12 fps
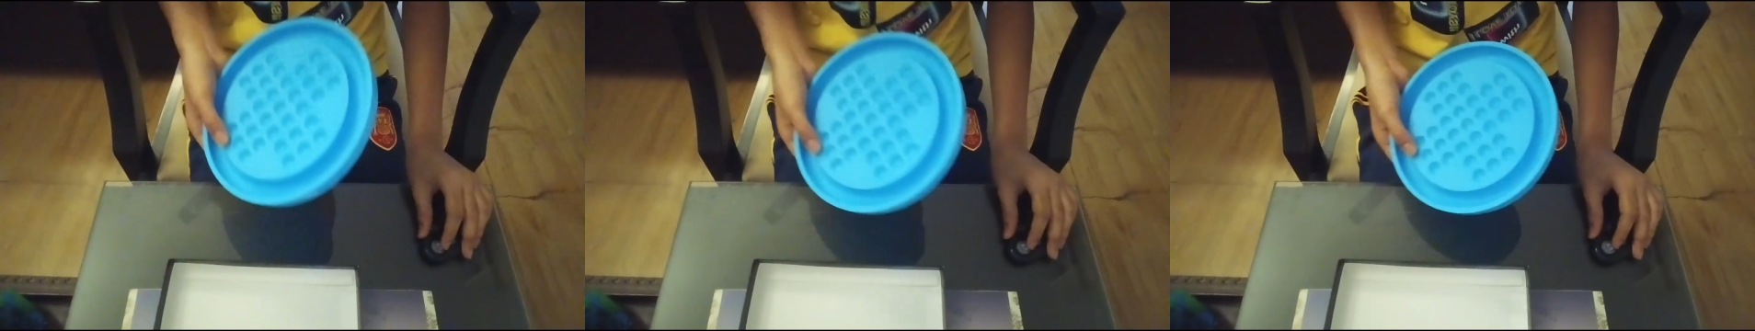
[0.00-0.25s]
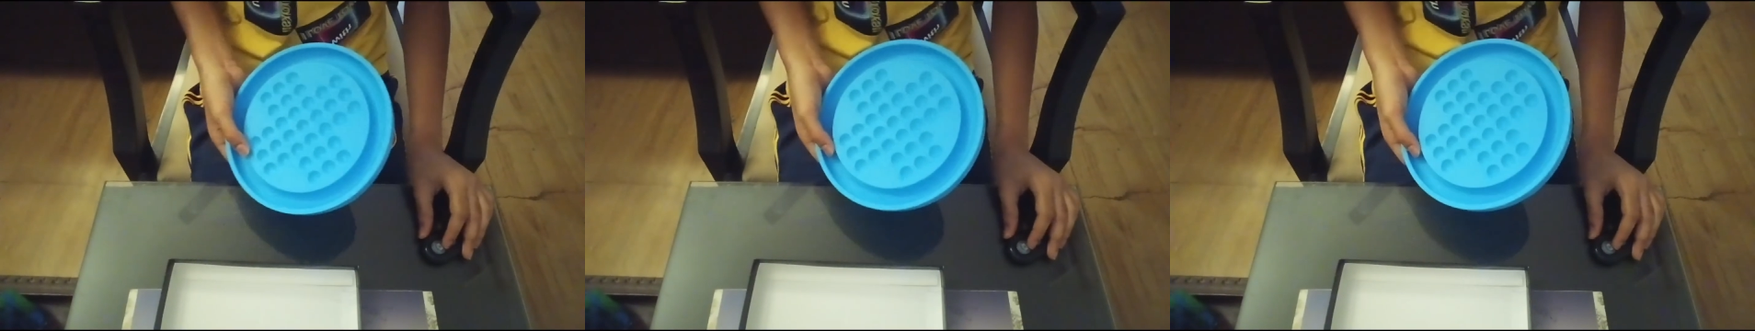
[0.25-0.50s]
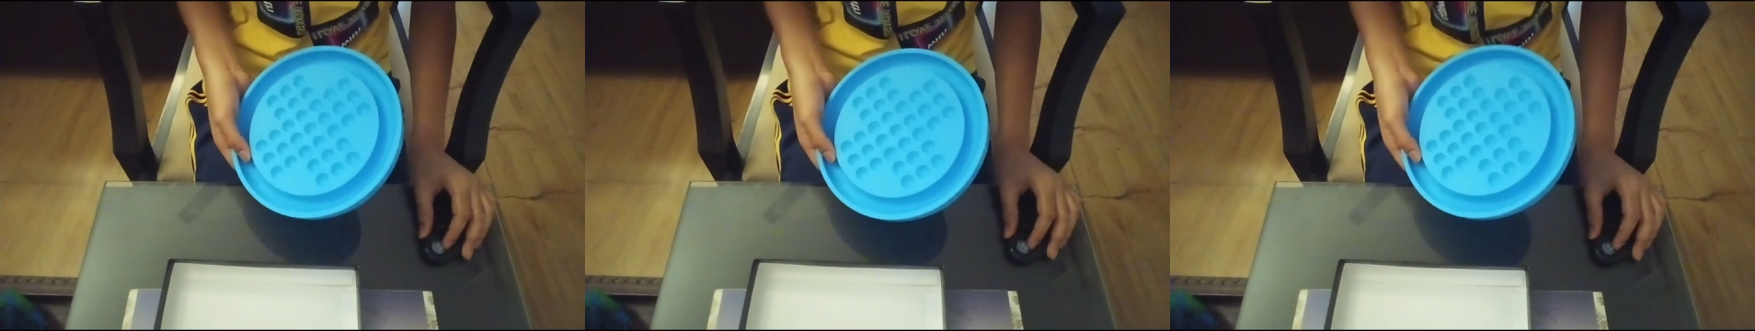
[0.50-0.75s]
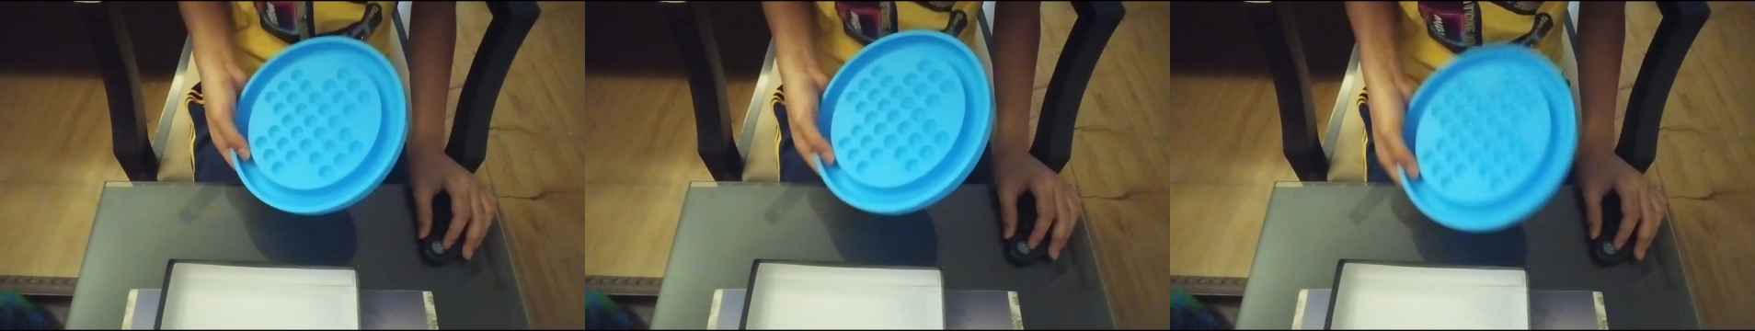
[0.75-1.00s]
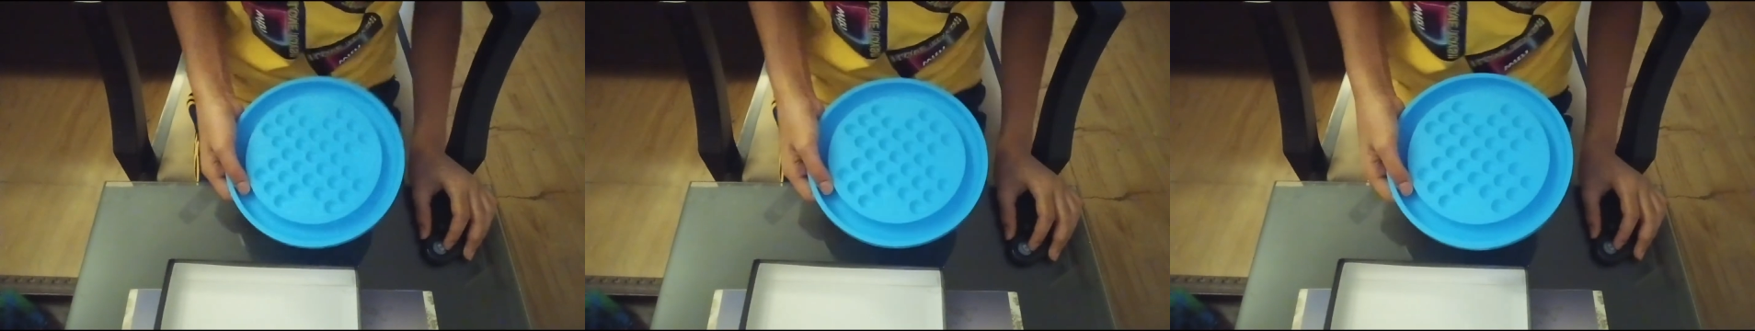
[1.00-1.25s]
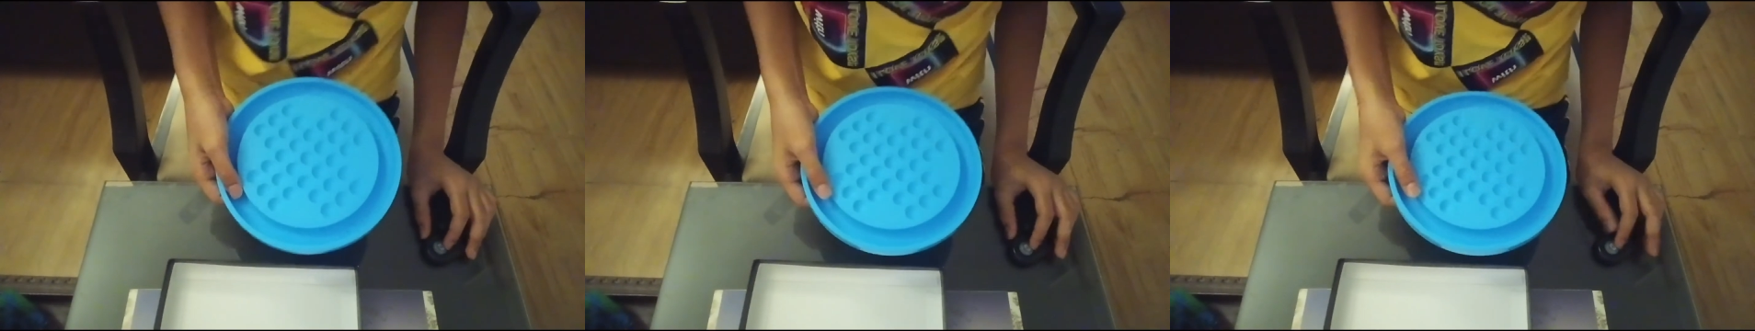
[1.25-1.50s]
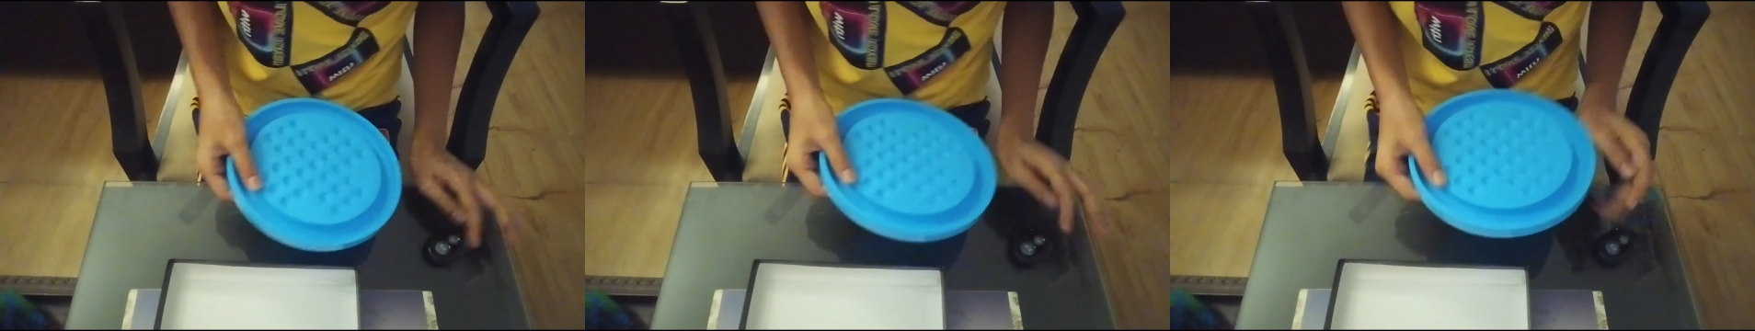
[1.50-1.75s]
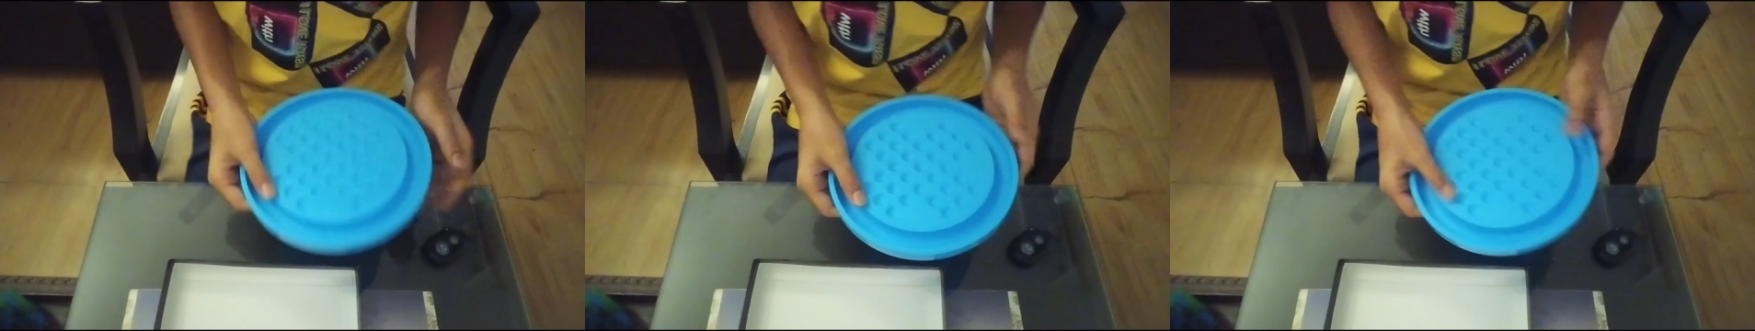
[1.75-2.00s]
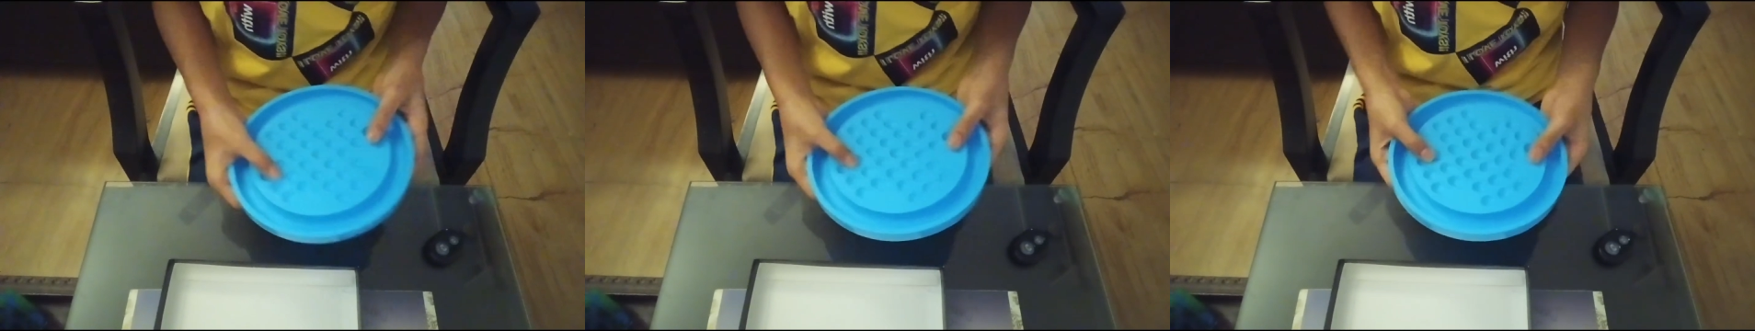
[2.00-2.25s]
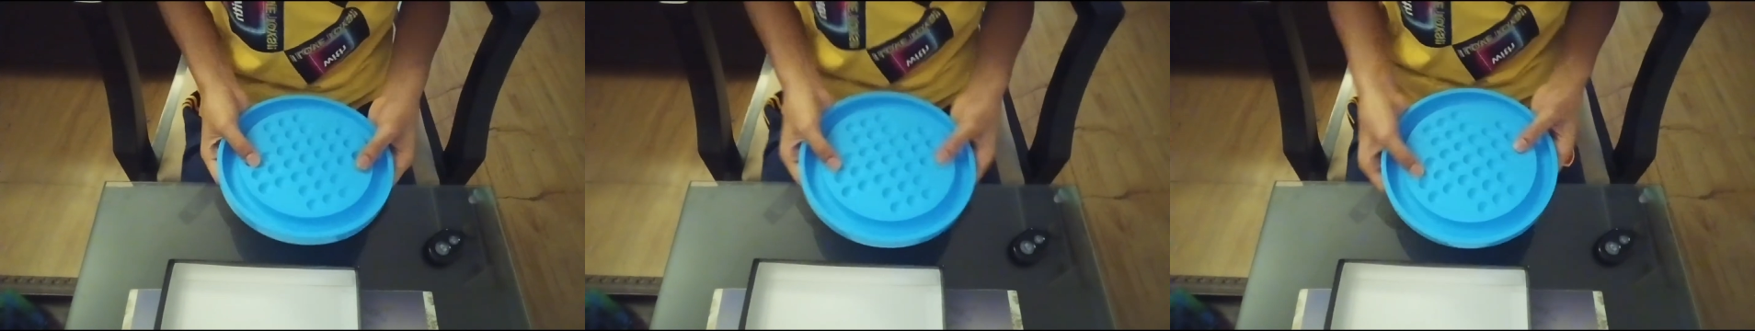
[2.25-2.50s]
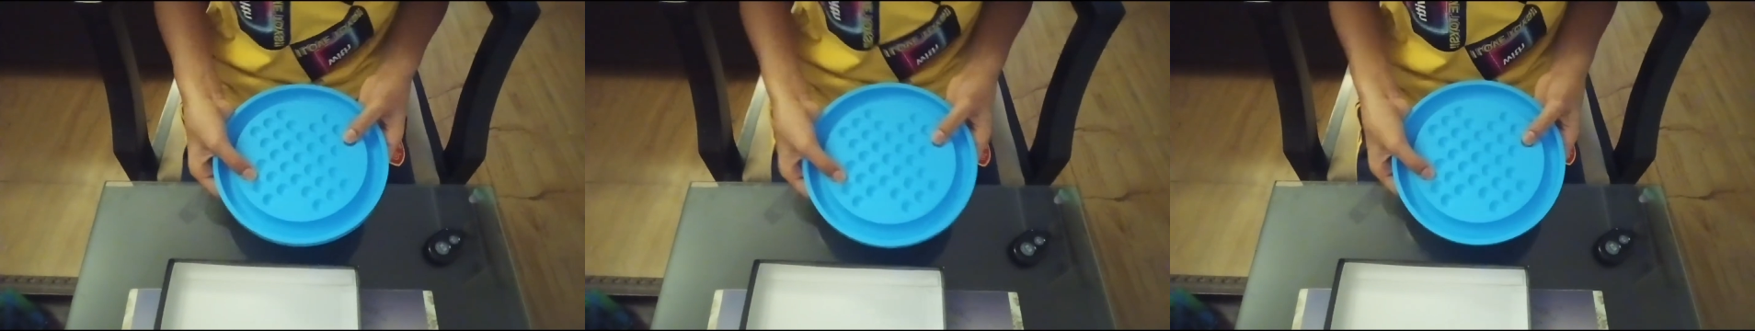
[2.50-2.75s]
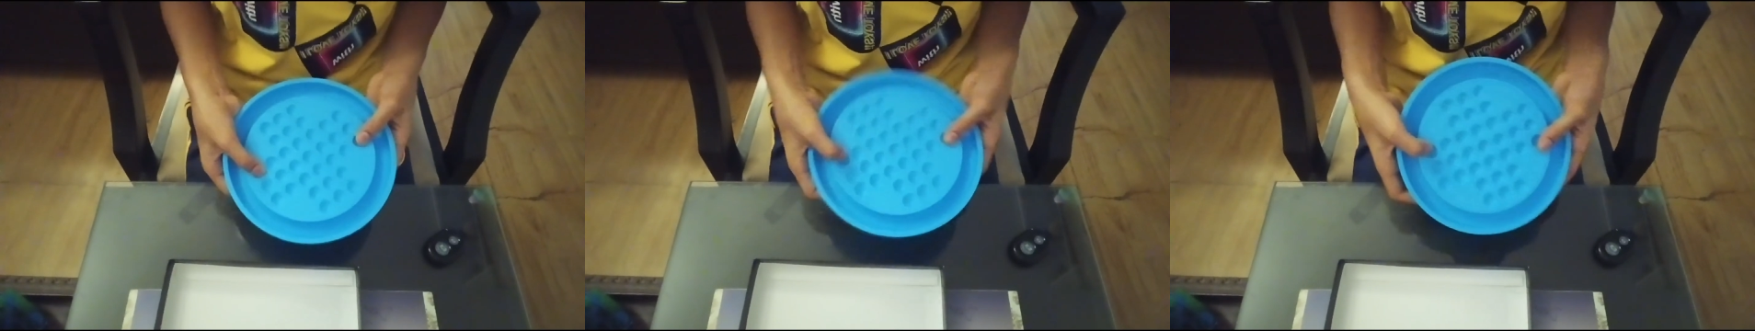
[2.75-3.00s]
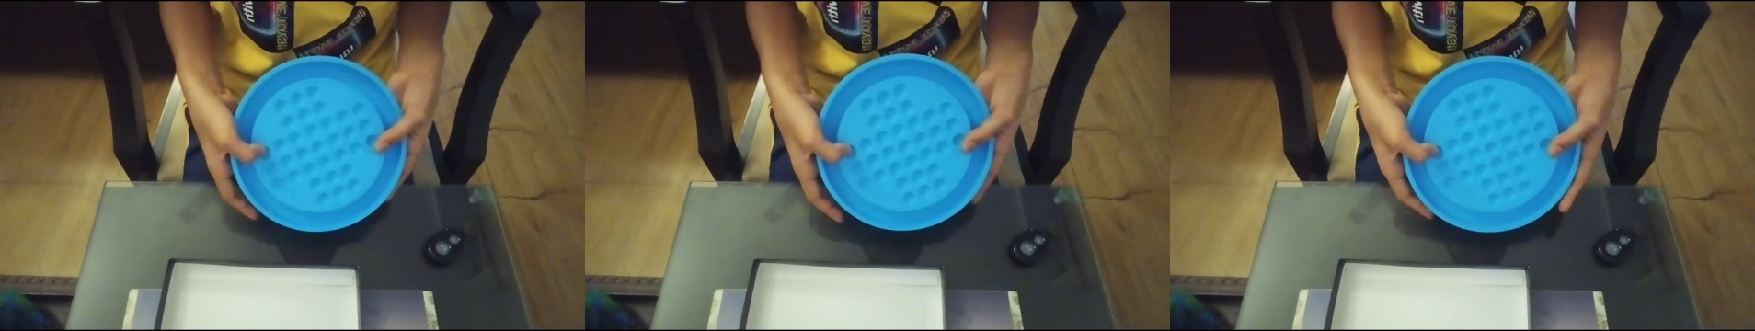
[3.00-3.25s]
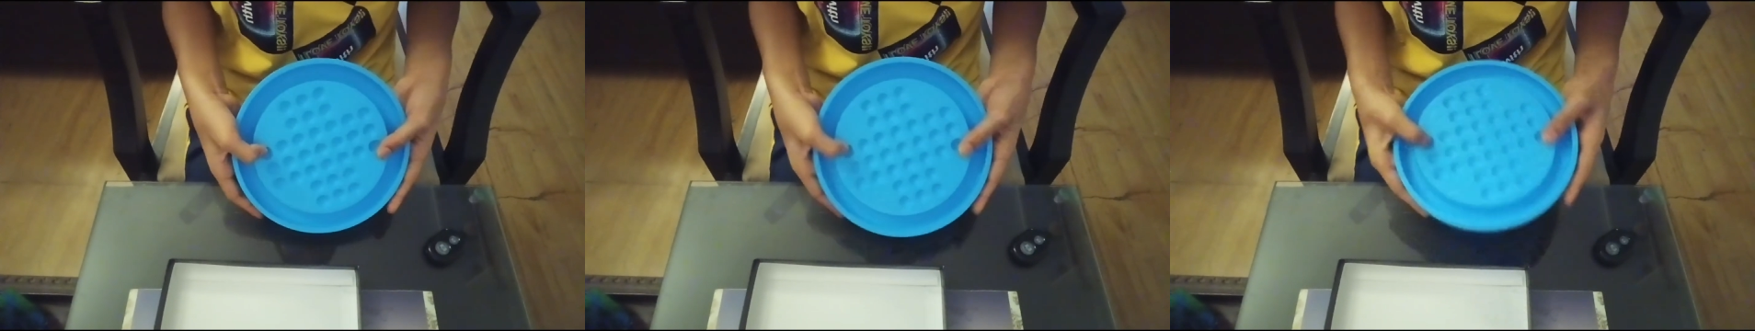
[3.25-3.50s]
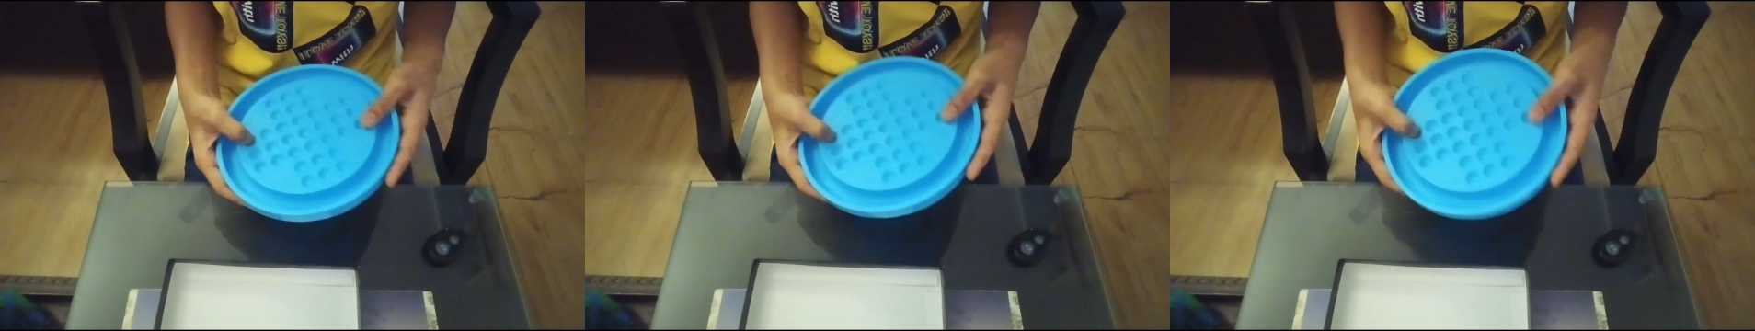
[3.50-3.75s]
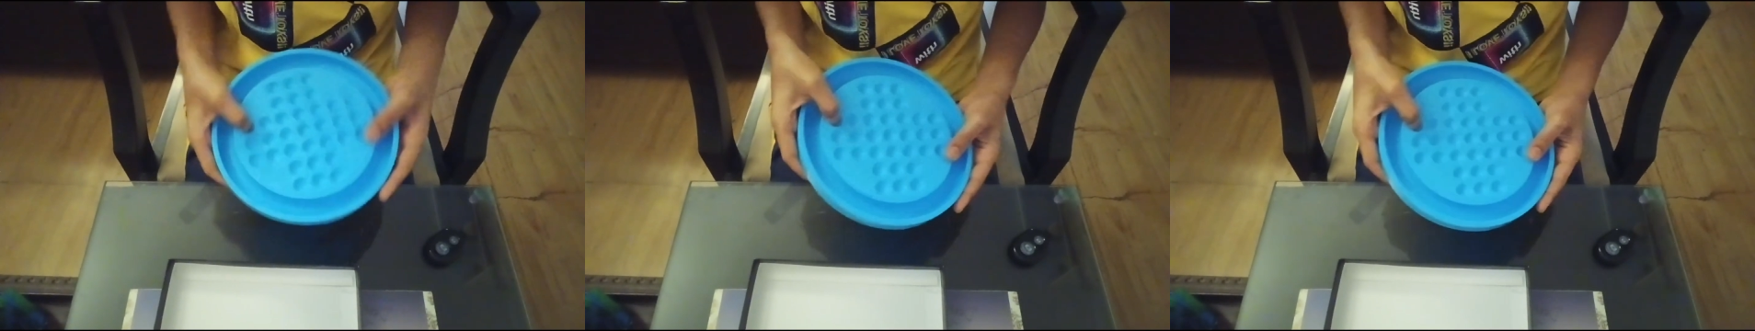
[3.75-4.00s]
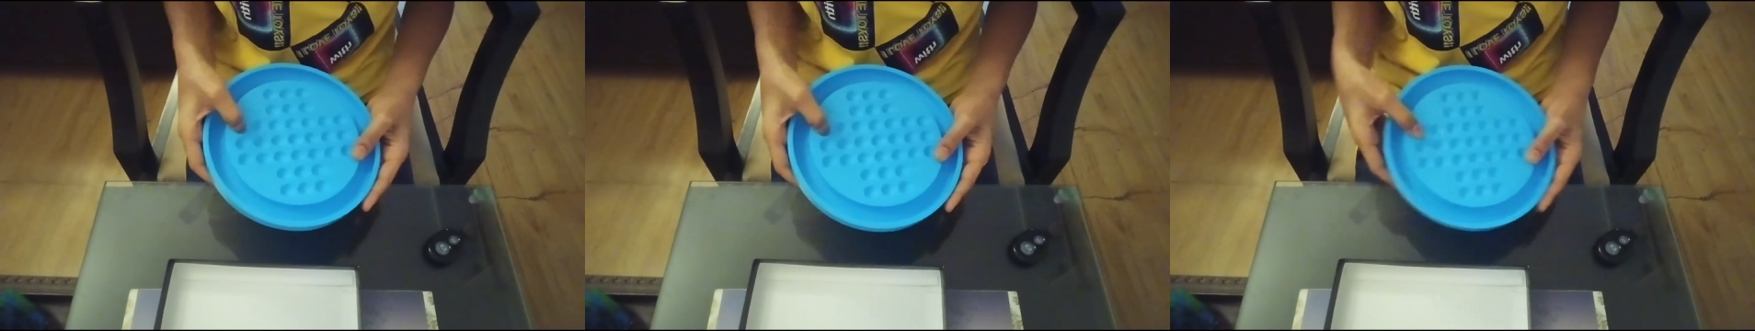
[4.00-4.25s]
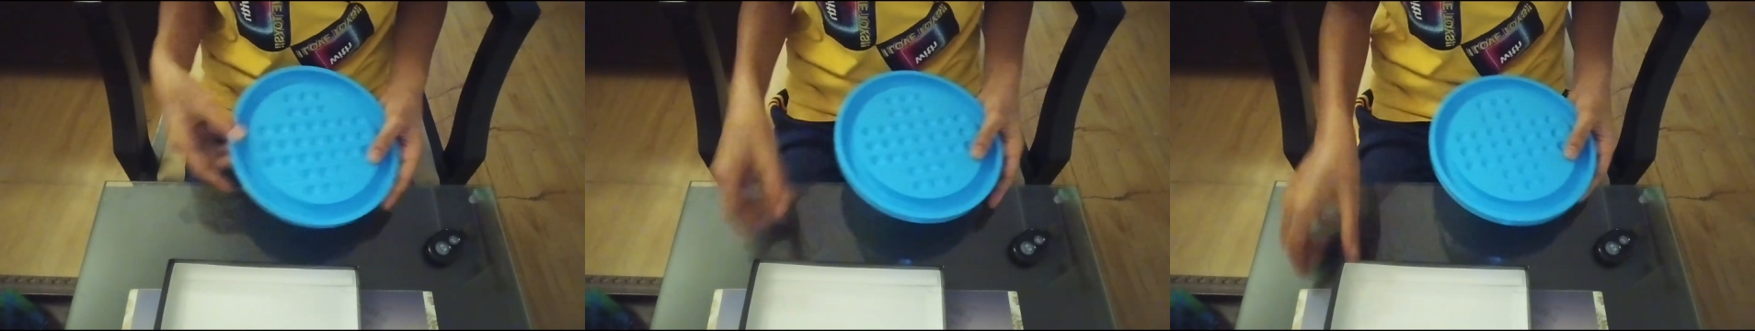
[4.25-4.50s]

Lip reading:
(no speaker visible)